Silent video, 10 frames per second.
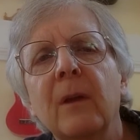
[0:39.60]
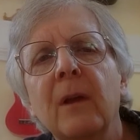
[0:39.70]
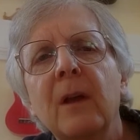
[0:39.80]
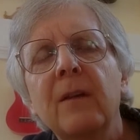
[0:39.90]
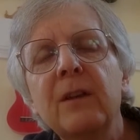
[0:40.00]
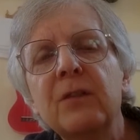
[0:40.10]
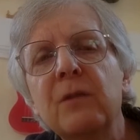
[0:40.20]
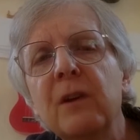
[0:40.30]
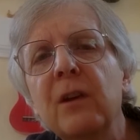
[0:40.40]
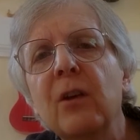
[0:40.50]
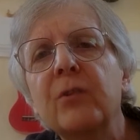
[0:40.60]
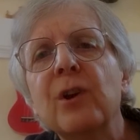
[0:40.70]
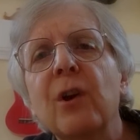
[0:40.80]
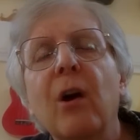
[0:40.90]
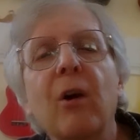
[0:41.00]
These videos
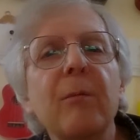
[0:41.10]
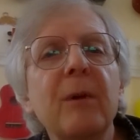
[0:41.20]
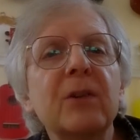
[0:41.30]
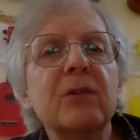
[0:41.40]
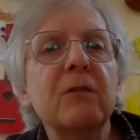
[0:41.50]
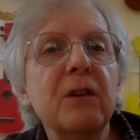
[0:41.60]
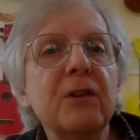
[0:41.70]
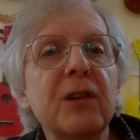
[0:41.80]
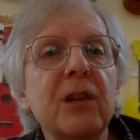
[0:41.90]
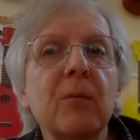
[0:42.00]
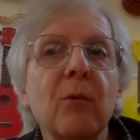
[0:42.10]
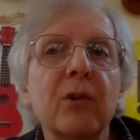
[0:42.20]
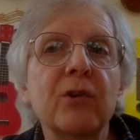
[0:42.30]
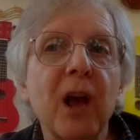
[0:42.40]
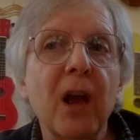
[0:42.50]
are a mix of easy and more
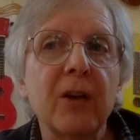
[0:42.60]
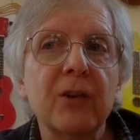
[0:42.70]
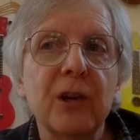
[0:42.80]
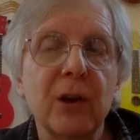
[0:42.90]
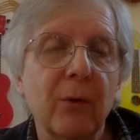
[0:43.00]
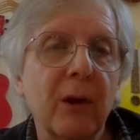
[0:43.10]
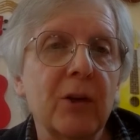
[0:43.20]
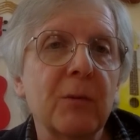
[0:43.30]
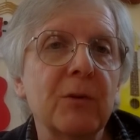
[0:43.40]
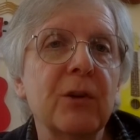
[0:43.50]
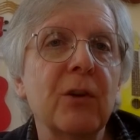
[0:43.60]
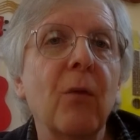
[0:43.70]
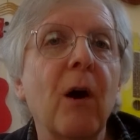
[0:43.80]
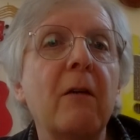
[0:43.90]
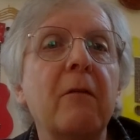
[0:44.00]
challenging arrangements in a
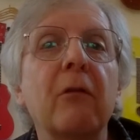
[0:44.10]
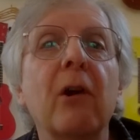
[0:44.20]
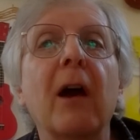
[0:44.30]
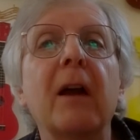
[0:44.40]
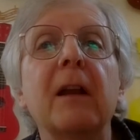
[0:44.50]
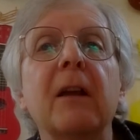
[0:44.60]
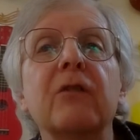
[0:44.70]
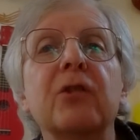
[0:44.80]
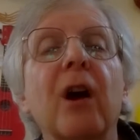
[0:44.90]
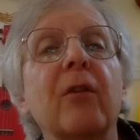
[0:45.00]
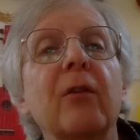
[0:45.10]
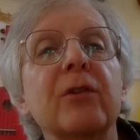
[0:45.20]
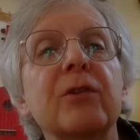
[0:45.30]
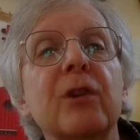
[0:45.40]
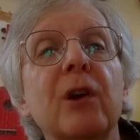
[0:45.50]
wide variety of
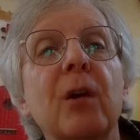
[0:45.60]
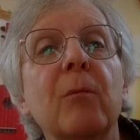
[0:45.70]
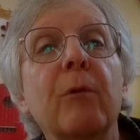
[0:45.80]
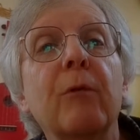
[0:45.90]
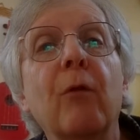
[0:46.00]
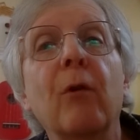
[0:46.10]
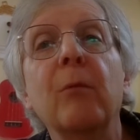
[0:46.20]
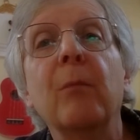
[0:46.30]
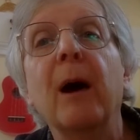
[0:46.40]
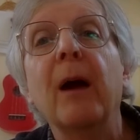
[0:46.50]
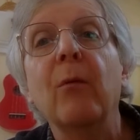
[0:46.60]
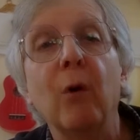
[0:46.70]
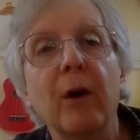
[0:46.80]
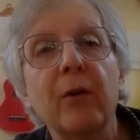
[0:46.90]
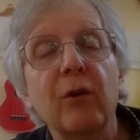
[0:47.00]
genres, performed by
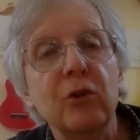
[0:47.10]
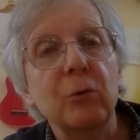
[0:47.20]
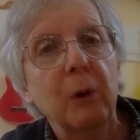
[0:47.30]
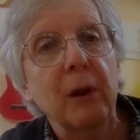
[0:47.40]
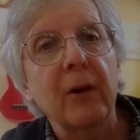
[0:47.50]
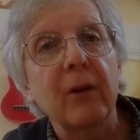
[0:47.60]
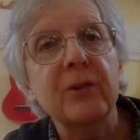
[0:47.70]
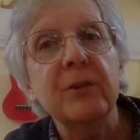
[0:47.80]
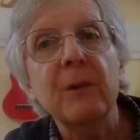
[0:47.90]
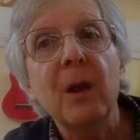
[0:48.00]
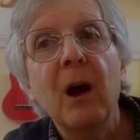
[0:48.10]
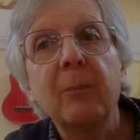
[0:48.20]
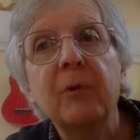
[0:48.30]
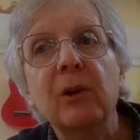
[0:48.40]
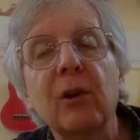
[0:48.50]
one or two players,
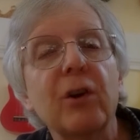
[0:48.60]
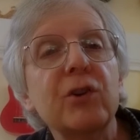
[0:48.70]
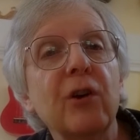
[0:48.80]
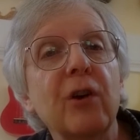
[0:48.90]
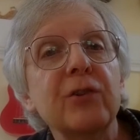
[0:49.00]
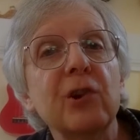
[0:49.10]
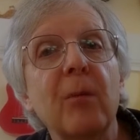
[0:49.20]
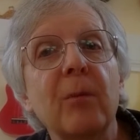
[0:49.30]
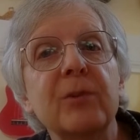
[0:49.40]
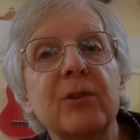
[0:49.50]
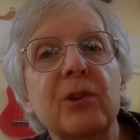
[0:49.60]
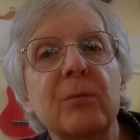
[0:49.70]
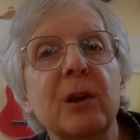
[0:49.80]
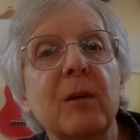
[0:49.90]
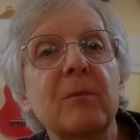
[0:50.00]
up to larger ensembles that
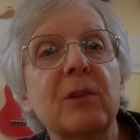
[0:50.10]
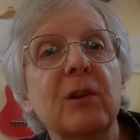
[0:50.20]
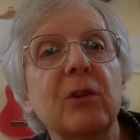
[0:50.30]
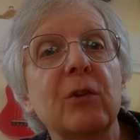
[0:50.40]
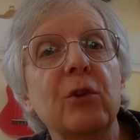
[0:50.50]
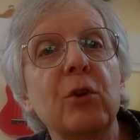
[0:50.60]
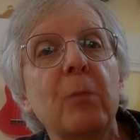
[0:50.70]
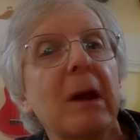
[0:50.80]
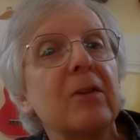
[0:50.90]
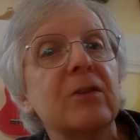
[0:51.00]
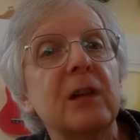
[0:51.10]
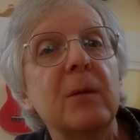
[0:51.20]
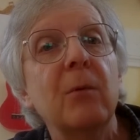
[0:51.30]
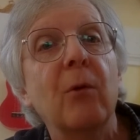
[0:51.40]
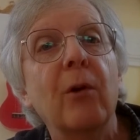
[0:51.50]
sometimes include U-bass,
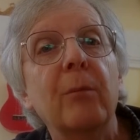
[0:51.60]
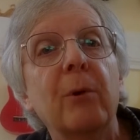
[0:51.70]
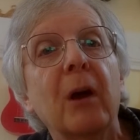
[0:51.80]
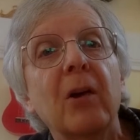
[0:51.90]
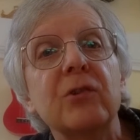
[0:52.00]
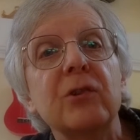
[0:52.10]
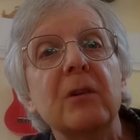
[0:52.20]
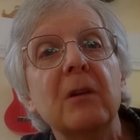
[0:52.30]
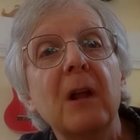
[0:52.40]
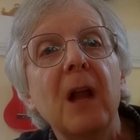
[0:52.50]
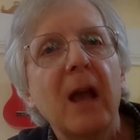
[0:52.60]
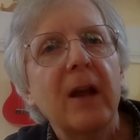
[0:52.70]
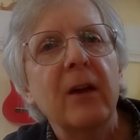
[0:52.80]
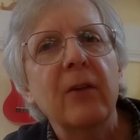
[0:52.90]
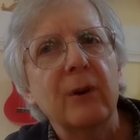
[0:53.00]
keyboard, percussion, and
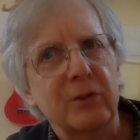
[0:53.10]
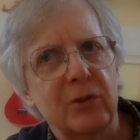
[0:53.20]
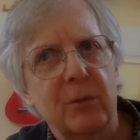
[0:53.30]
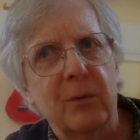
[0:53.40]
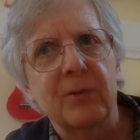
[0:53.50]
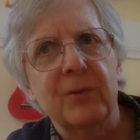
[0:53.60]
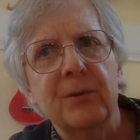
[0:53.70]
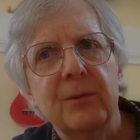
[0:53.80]
other instruments.